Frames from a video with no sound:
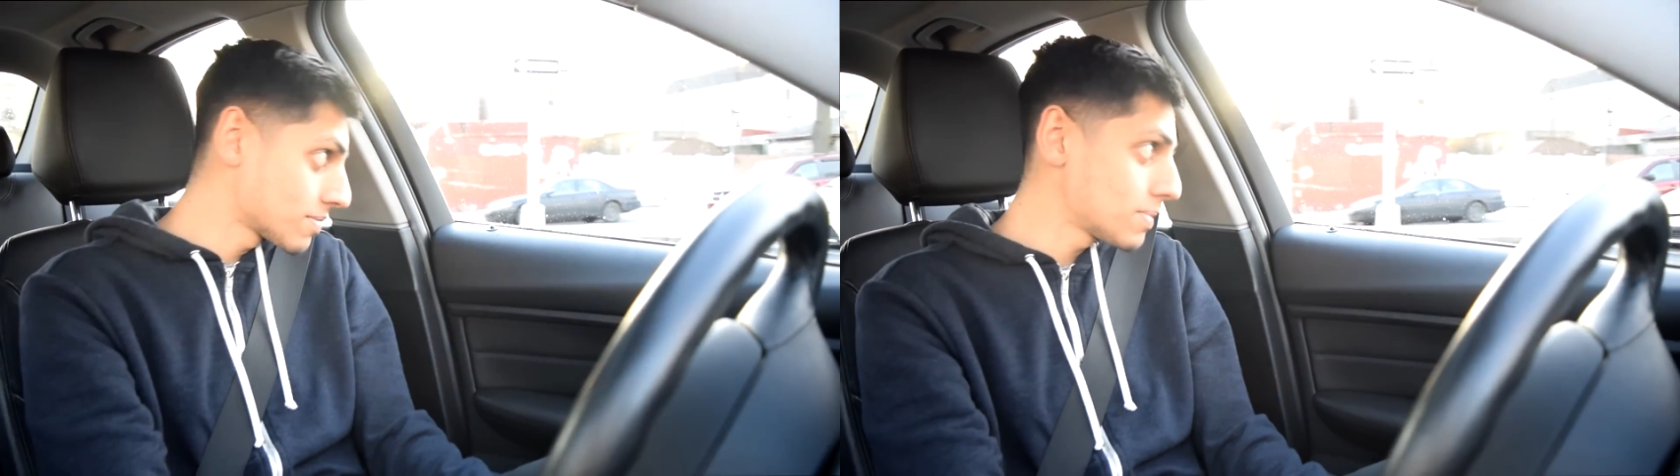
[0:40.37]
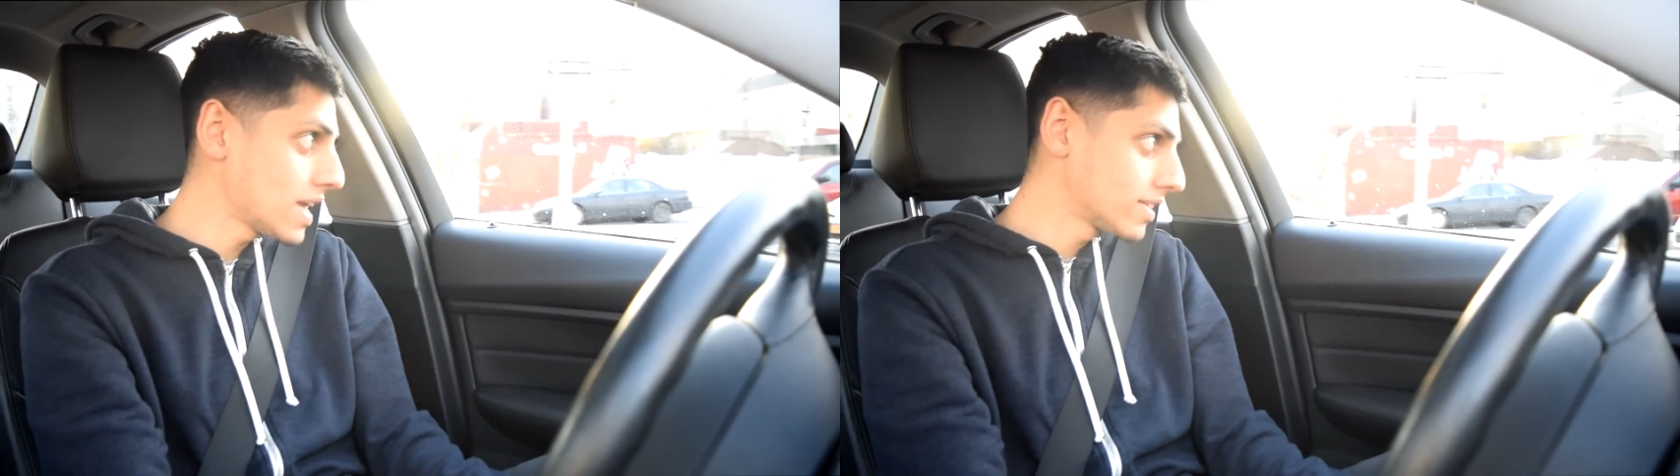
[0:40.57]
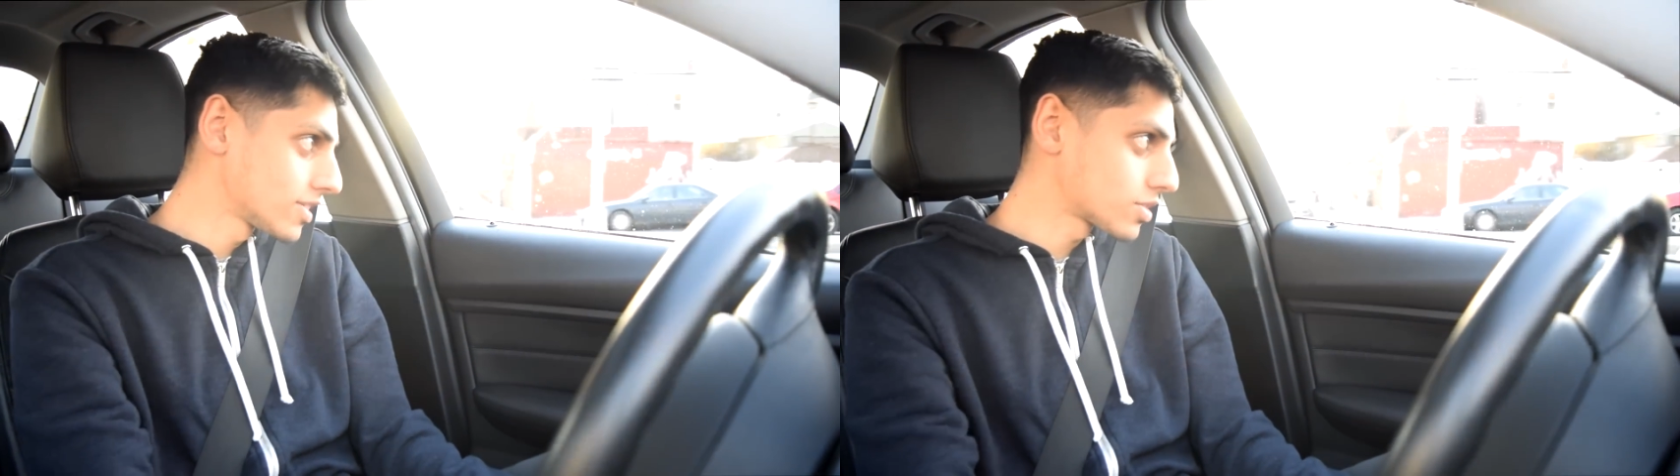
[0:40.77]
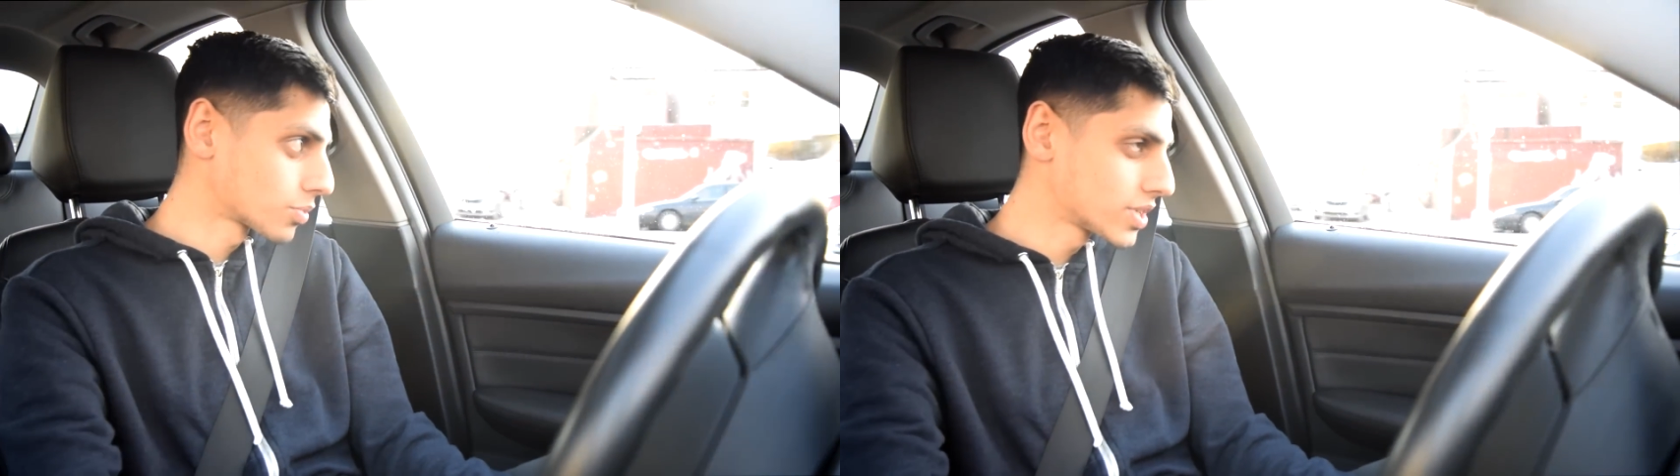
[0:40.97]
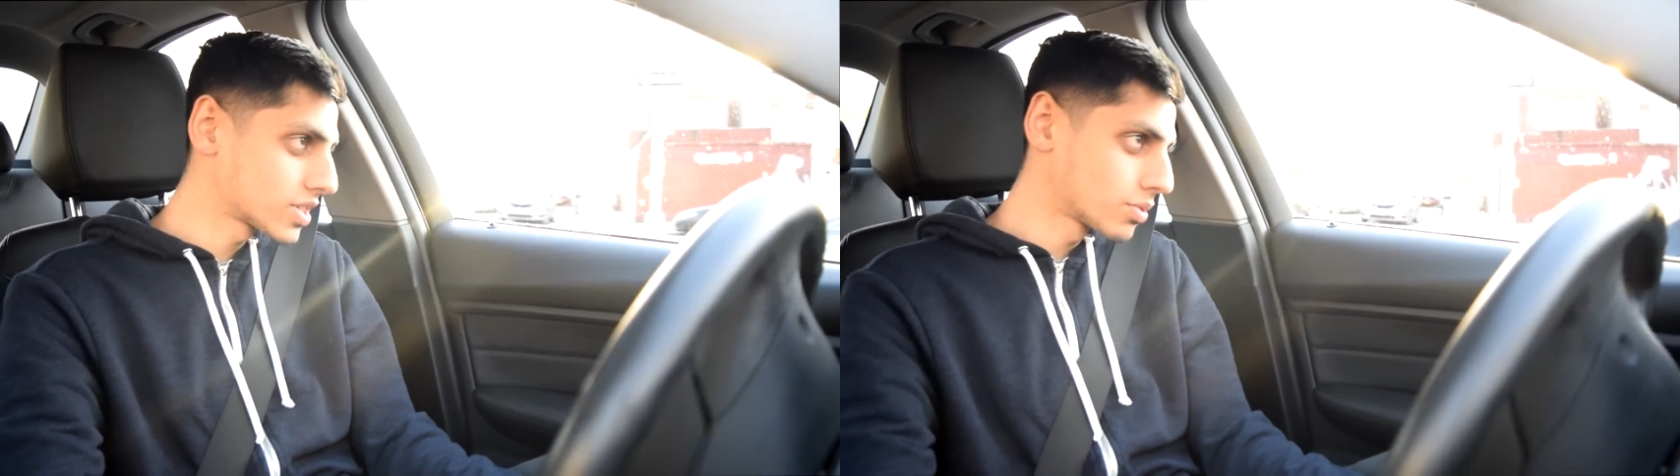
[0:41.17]
made this
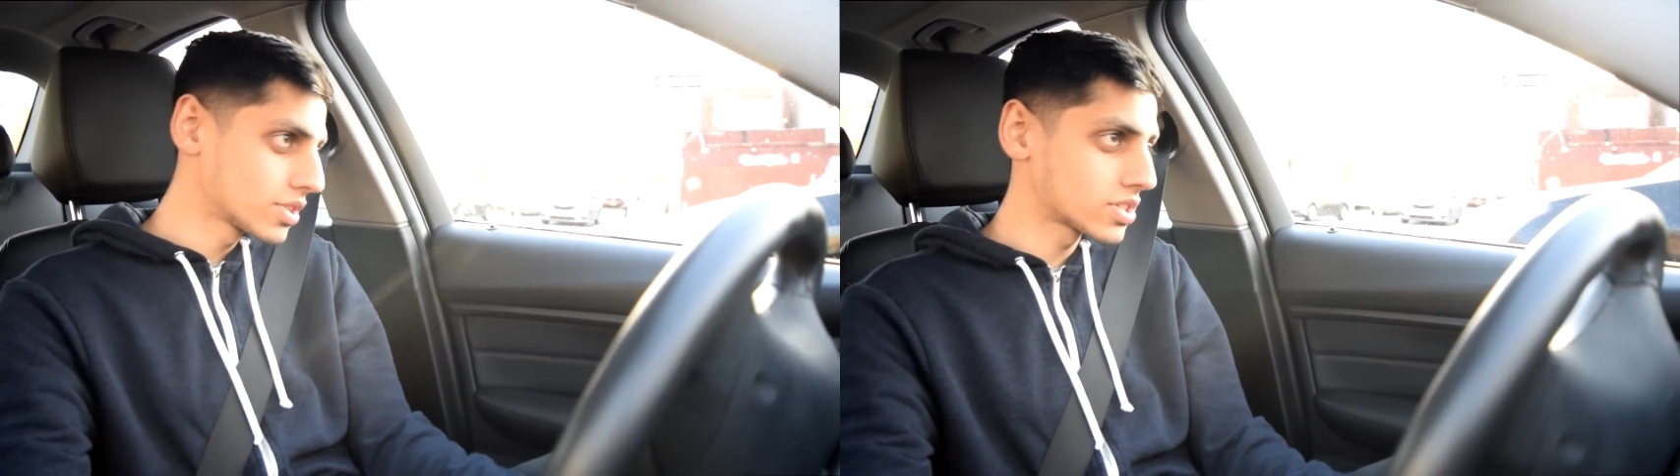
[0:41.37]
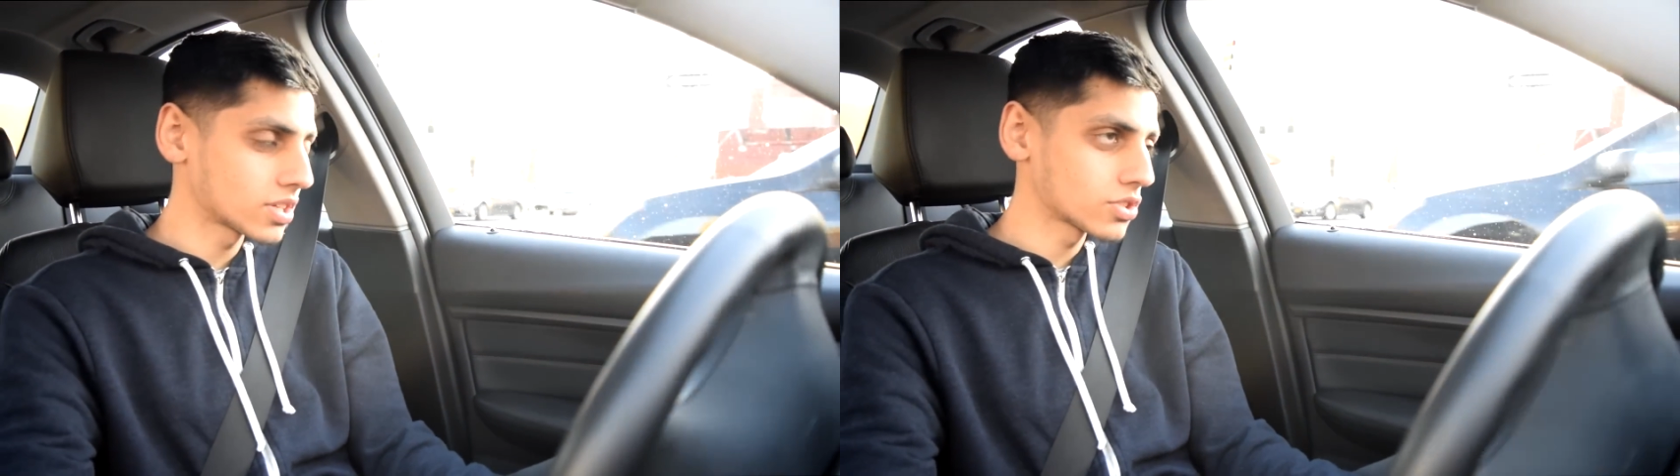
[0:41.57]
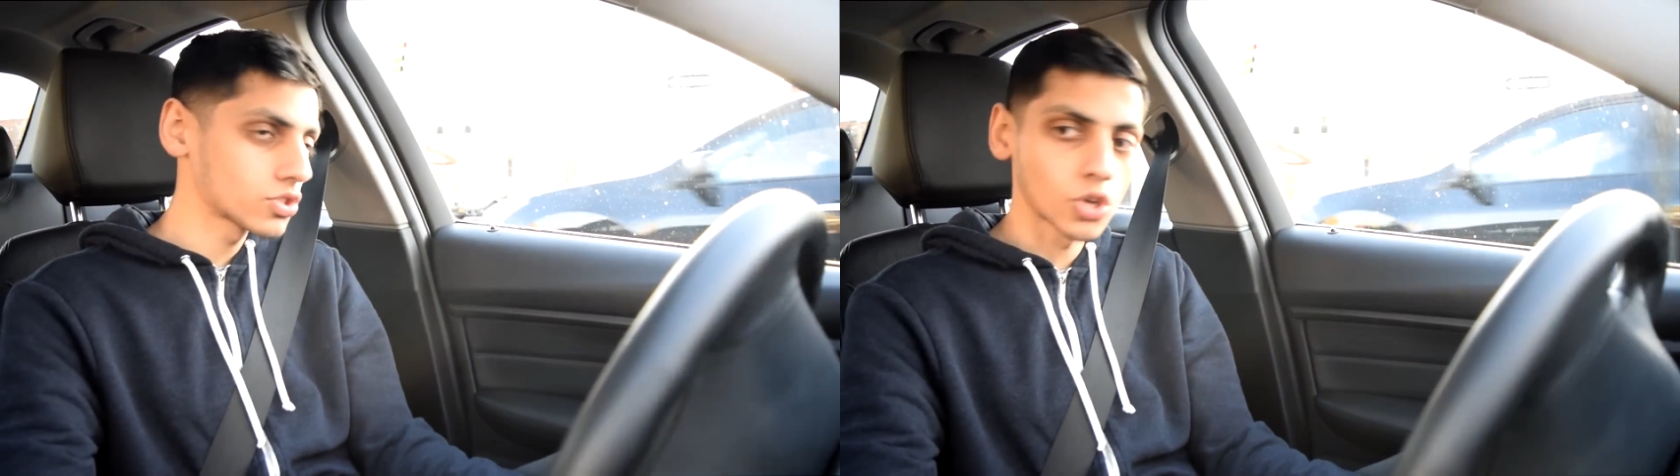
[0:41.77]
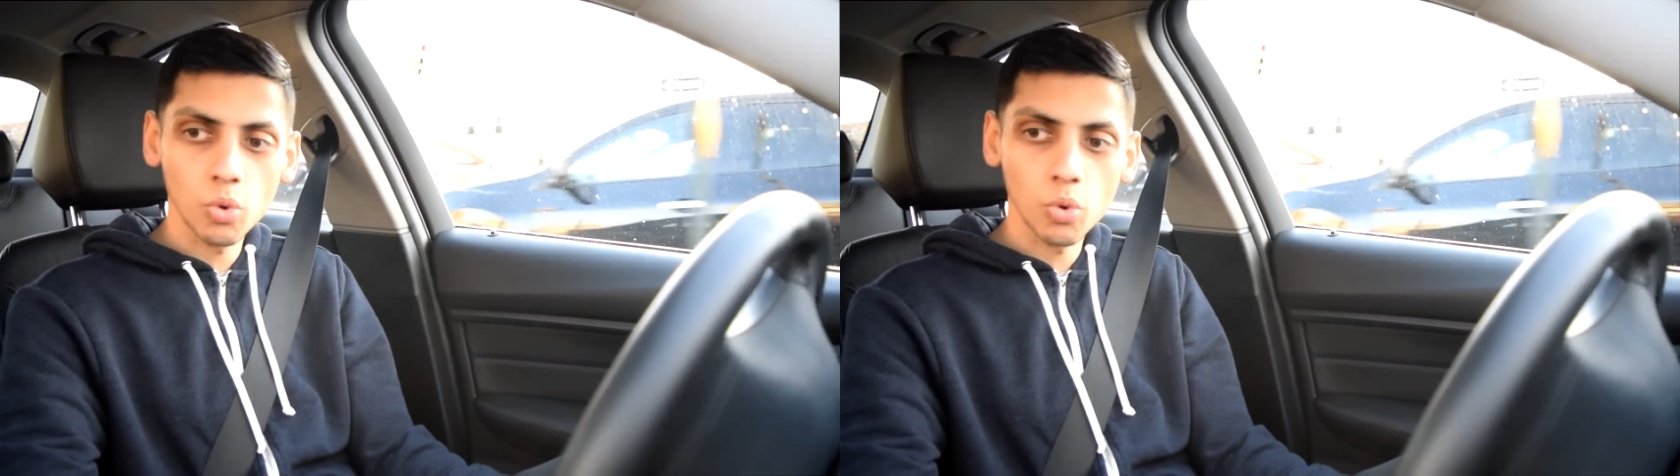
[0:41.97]
3 Series so